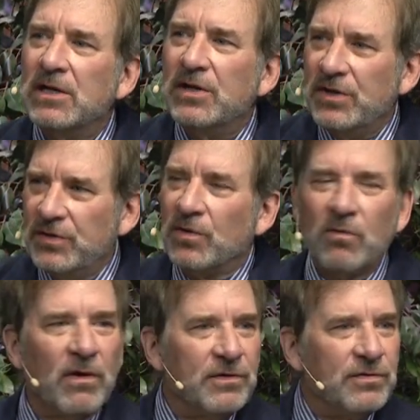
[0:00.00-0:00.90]
you're
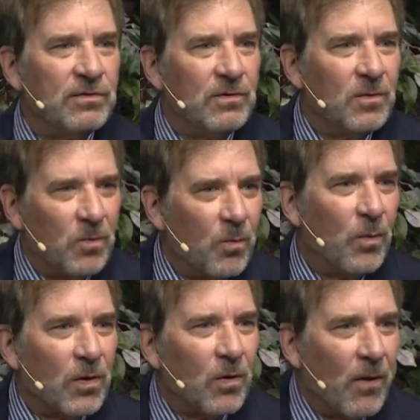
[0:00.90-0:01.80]
going to,
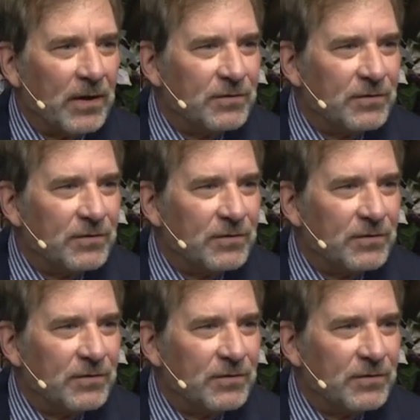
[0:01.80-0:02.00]
we're going